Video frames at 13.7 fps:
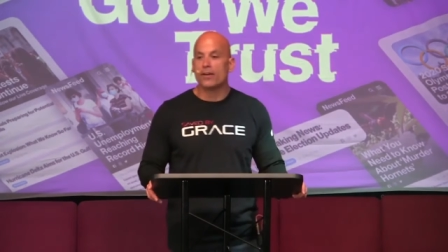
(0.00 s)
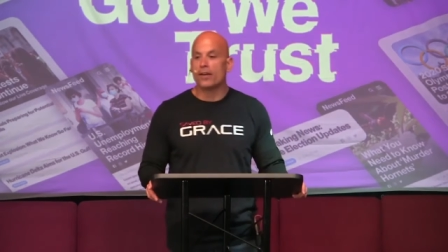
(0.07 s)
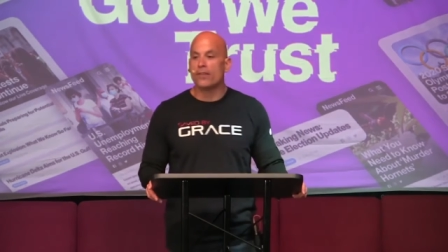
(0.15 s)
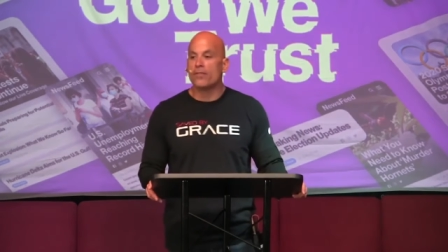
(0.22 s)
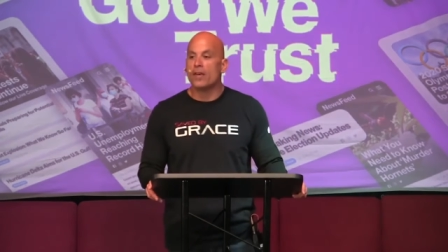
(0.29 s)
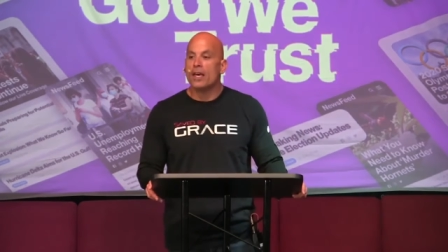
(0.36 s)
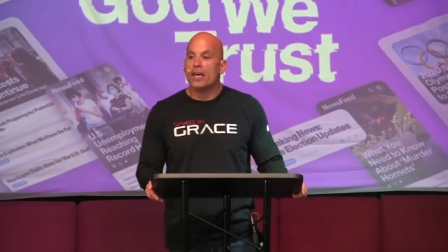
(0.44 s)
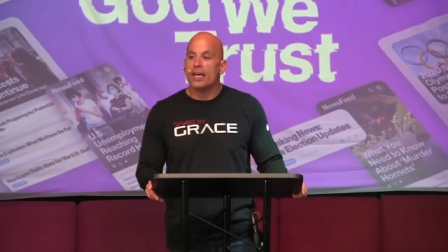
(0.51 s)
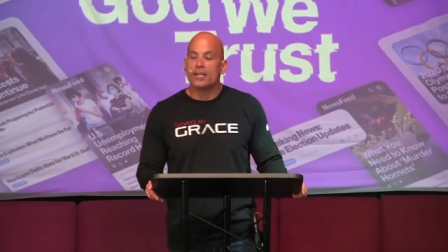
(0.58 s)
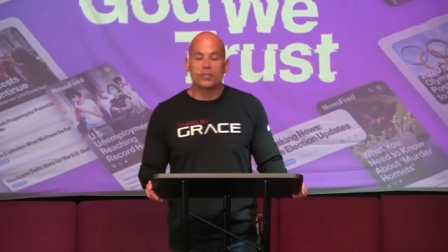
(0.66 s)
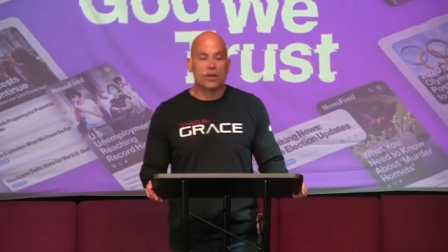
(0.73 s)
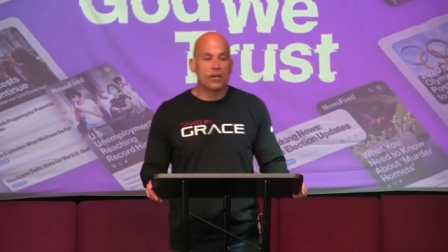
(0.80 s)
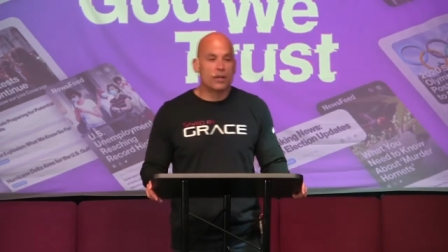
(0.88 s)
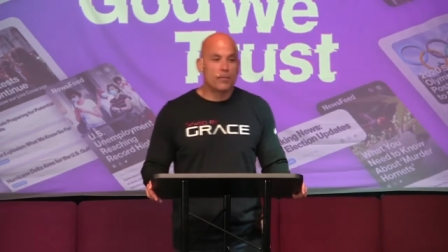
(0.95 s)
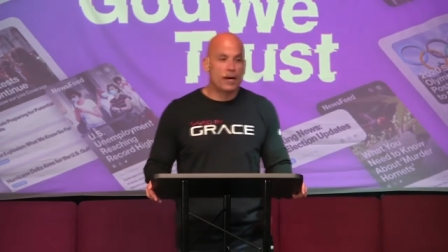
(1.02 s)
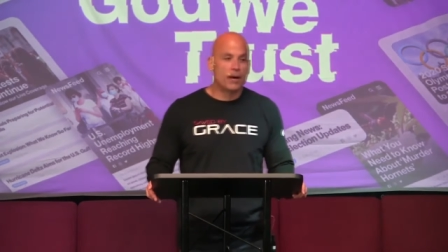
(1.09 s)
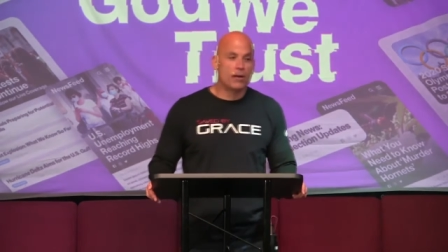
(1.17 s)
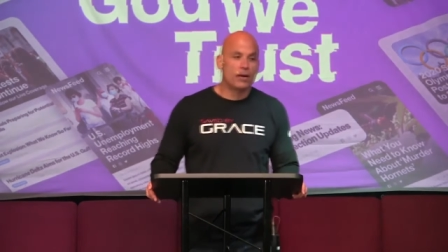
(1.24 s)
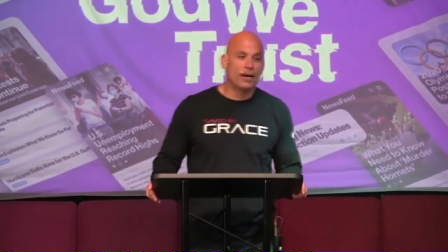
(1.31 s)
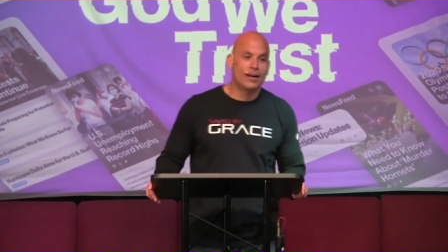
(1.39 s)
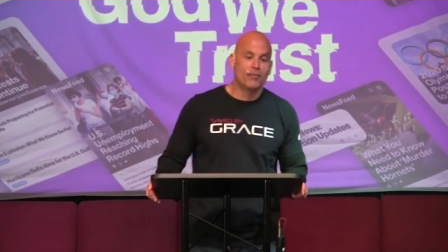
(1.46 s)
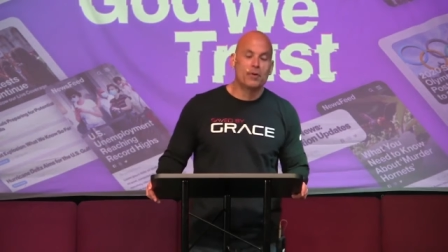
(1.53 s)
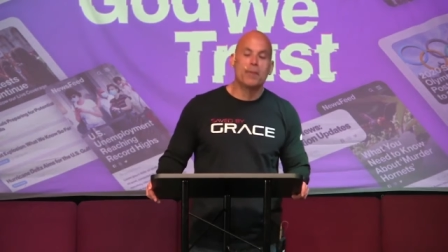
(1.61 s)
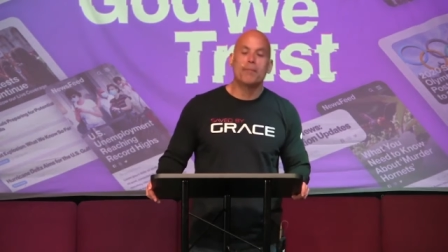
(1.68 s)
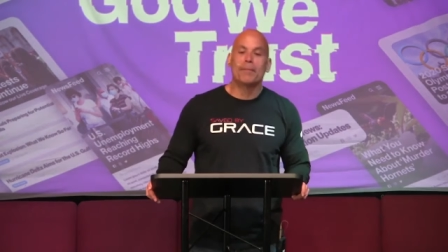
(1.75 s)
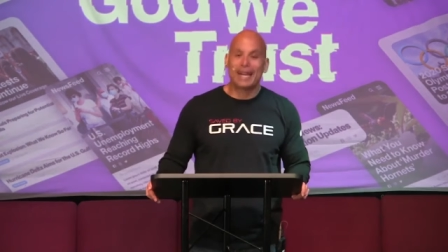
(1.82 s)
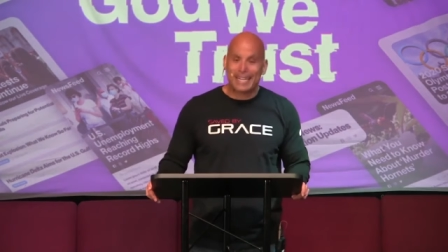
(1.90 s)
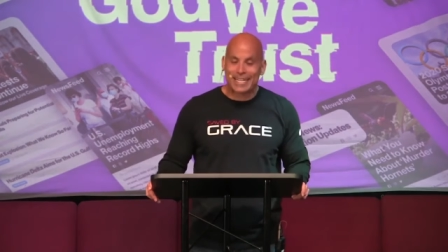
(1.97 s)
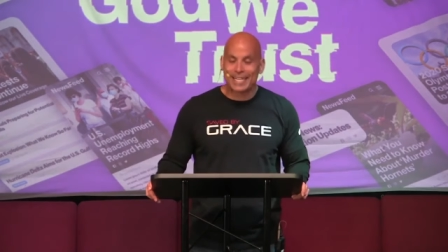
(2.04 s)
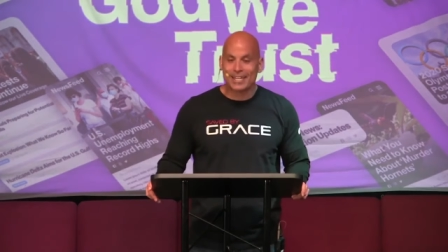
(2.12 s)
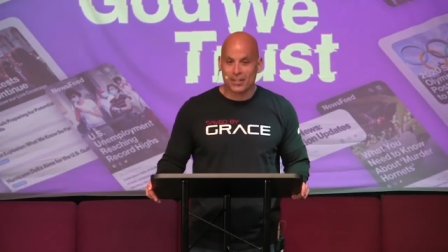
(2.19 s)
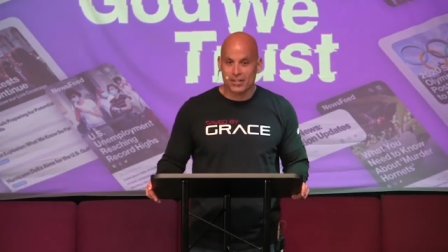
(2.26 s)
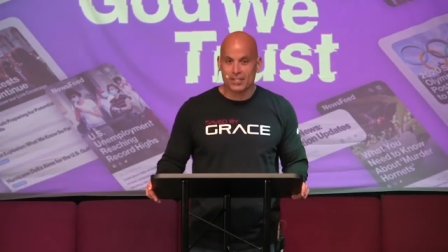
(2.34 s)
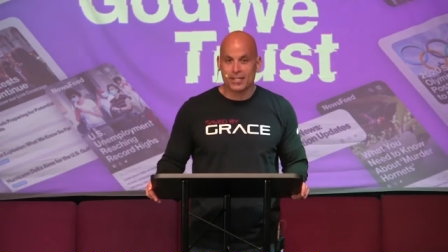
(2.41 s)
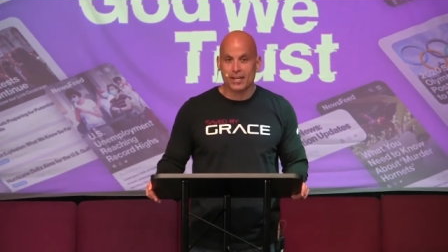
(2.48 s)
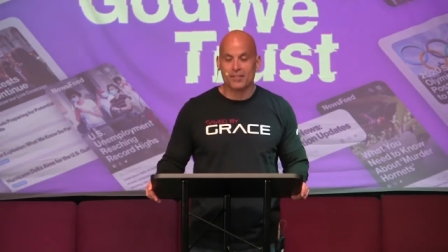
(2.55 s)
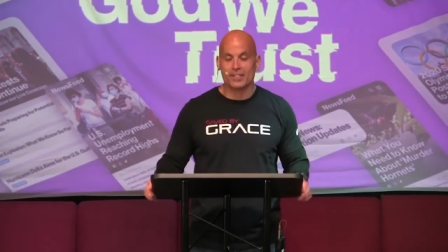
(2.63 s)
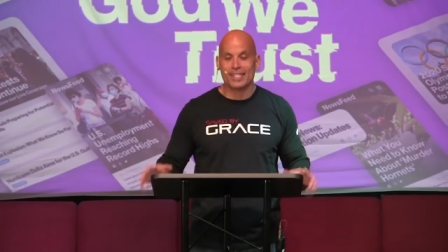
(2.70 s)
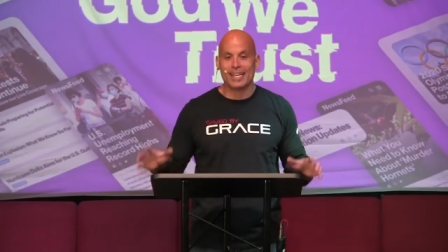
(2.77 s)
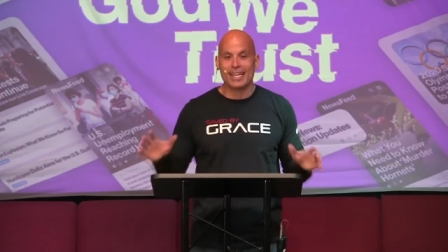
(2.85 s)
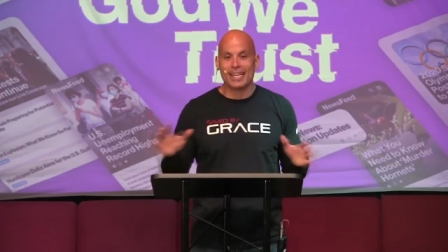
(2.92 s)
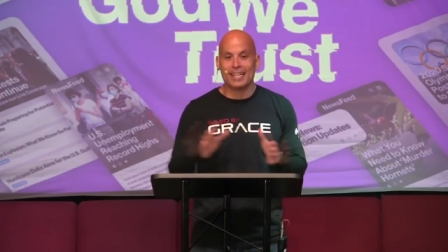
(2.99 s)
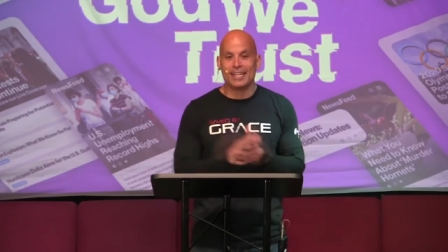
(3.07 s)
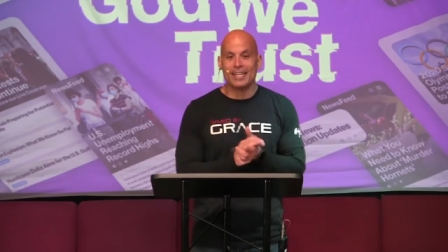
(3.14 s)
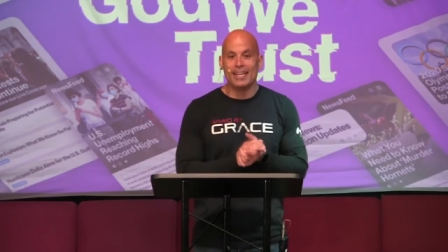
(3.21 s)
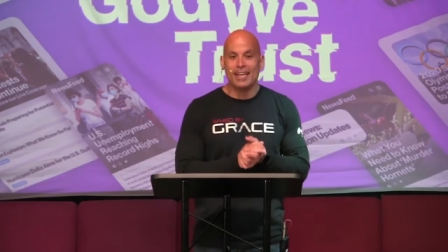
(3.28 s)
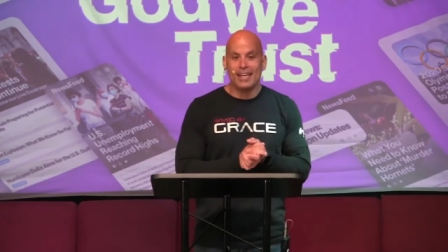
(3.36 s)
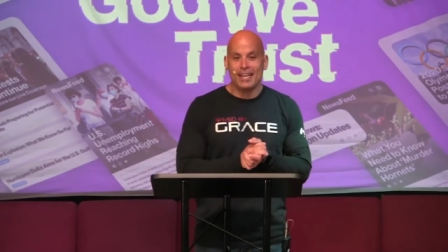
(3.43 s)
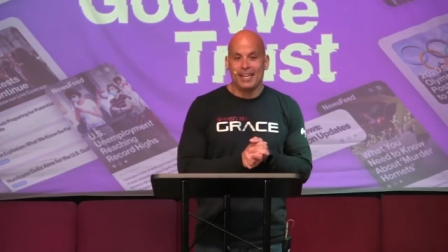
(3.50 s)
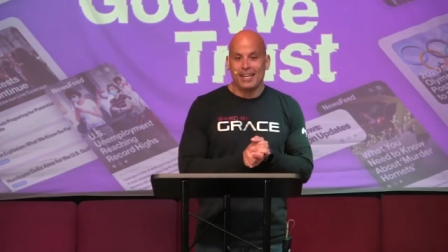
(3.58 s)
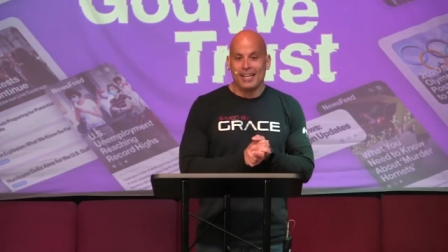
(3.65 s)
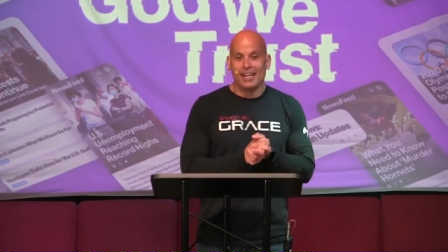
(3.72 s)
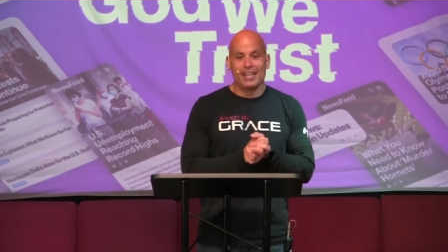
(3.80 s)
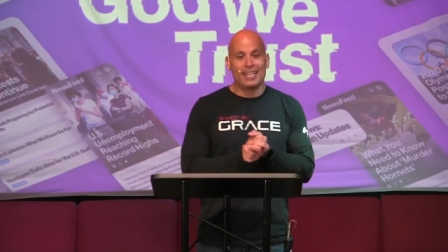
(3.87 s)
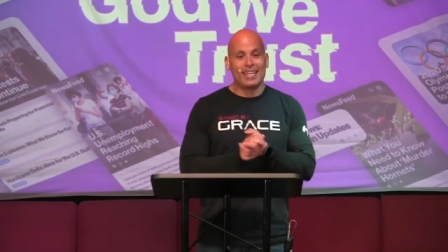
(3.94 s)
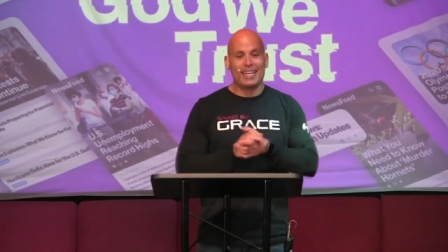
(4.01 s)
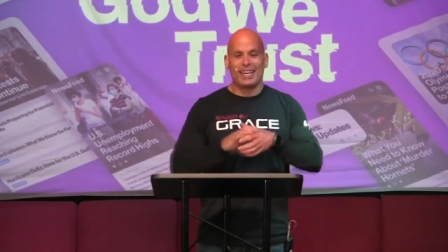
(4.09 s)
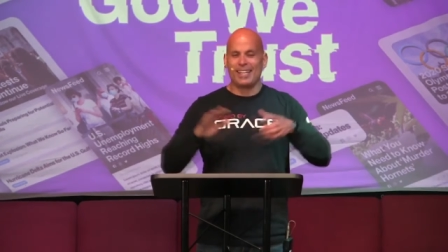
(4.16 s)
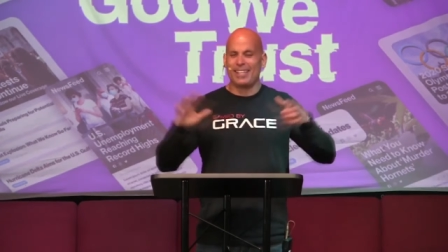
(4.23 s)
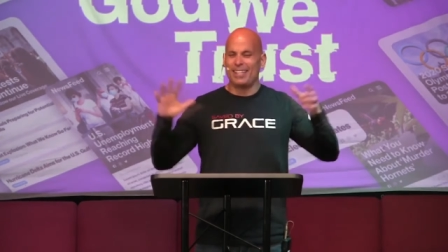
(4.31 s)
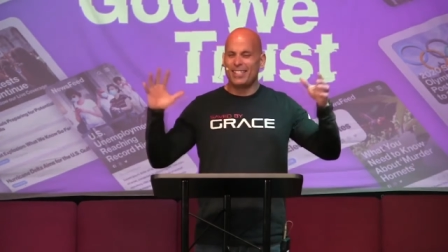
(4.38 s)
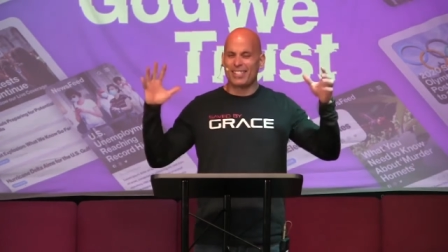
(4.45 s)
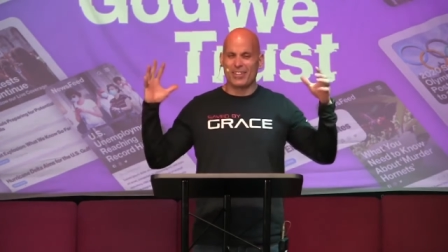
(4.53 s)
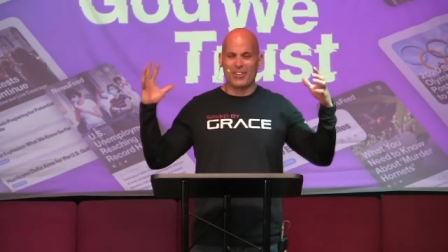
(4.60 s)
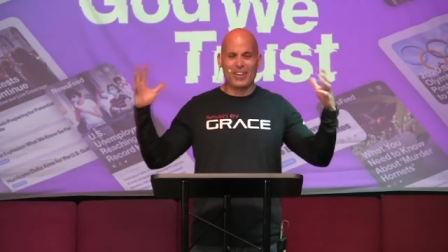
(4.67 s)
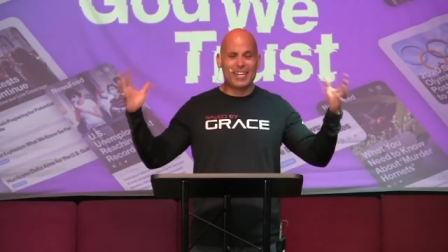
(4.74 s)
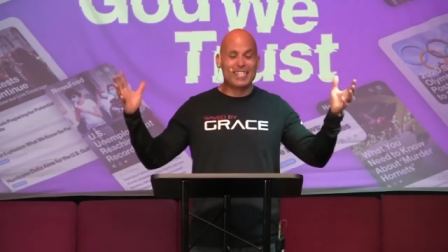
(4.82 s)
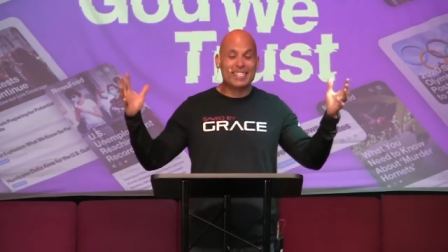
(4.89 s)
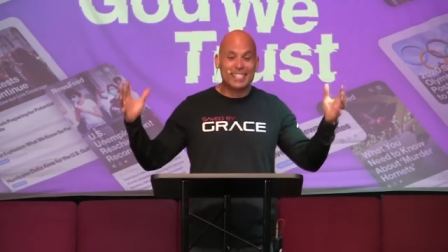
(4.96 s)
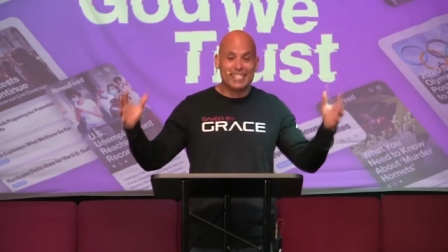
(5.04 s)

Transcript: if it's all about reminding ourselves that in, again, this crazy